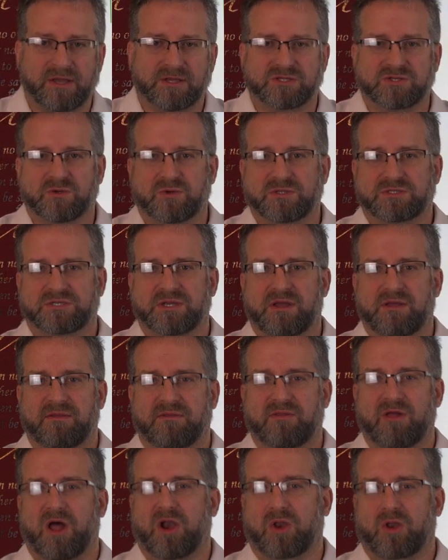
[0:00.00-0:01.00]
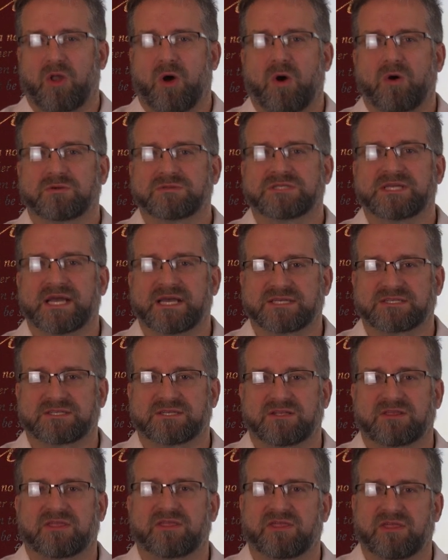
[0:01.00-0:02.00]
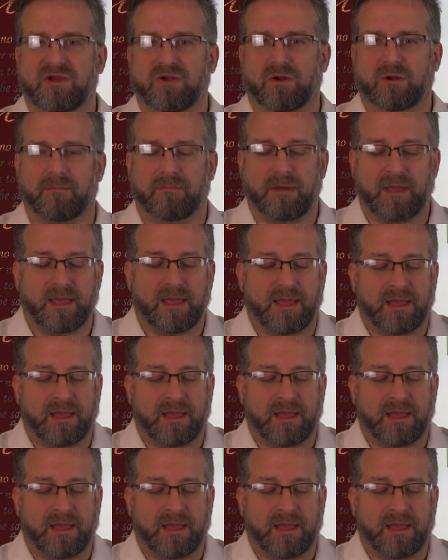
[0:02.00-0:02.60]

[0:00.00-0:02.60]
So it's a, a long-tested theorem.